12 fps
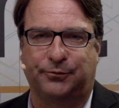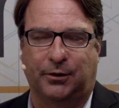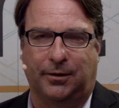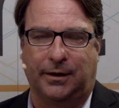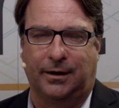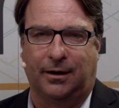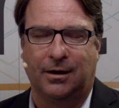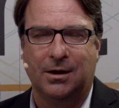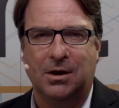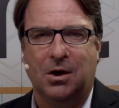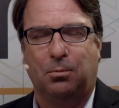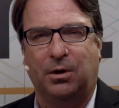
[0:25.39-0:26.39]
Furrier
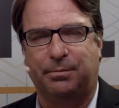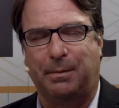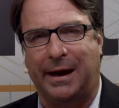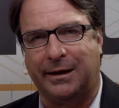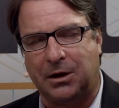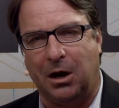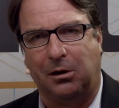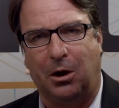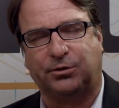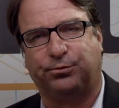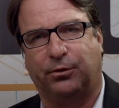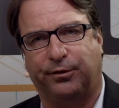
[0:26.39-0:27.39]
with my
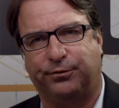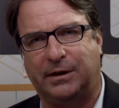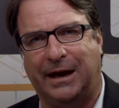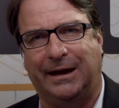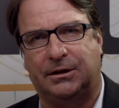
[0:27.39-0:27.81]
co-host for the day